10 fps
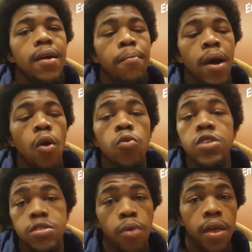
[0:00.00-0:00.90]
My
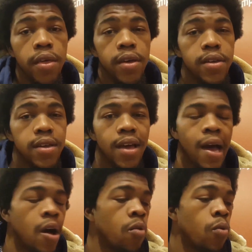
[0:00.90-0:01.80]
oldest brother,
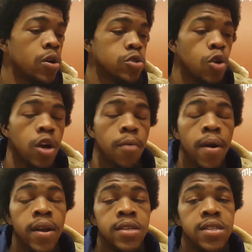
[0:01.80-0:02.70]
I don't want to talk
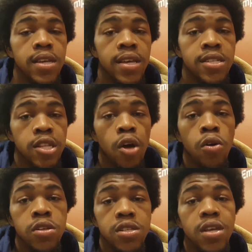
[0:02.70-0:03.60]
about his
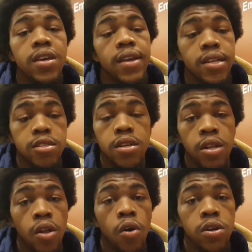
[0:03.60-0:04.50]
loss. He took
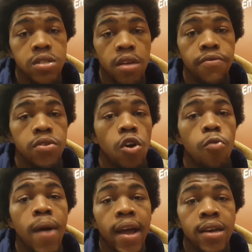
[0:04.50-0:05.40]
a loss if you go
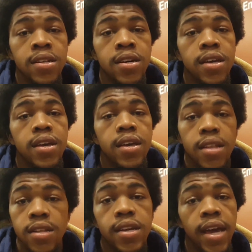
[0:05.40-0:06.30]
back
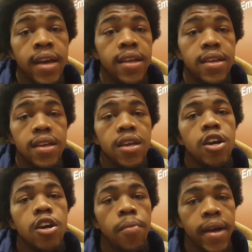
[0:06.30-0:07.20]
and look at it.
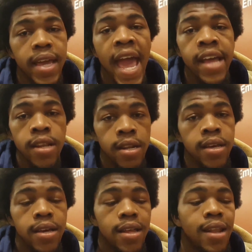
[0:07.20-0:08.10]
But he handled
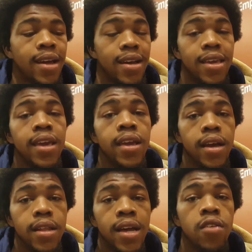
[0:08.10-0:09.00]
it like a king,
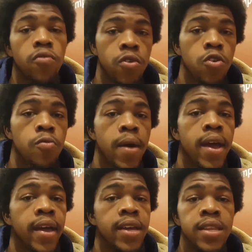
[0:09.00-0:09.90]
like a real
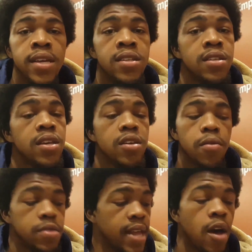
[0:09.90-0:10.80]
man. He didn't
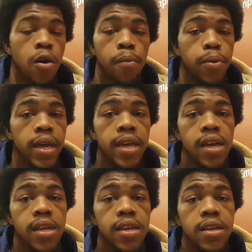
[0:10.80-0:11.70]
downplay
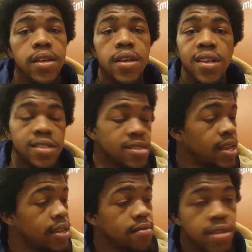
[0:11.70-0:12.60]
it. He said
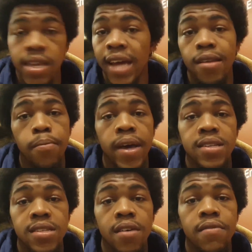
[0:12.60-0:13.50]
he got the
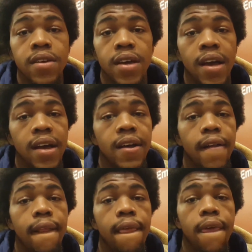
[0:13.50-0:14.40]
best of it.
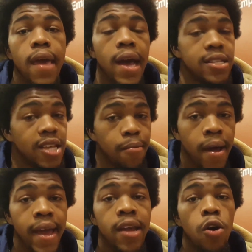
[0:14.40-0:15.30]
I take
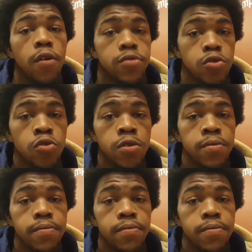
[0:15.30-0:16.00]
my hat off to him.